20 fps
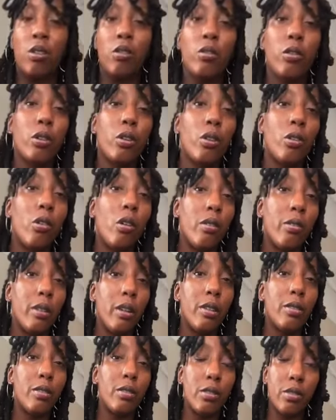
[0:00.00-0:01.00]
you look at all the
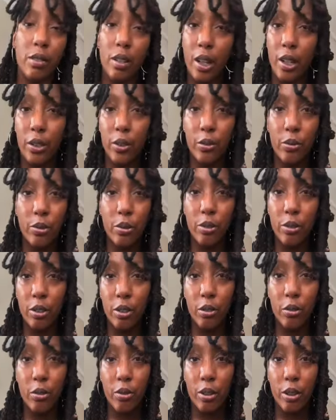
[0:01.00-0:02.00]
ancient statues, you
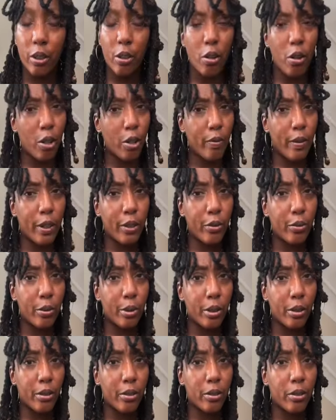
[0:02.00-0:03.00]
see nudity all around the
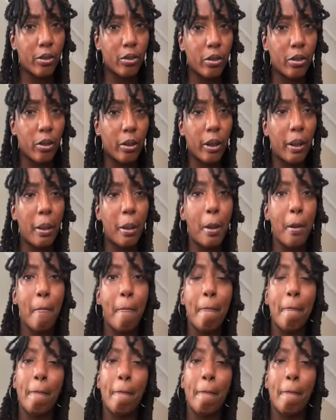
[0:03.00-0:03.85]
world, okay?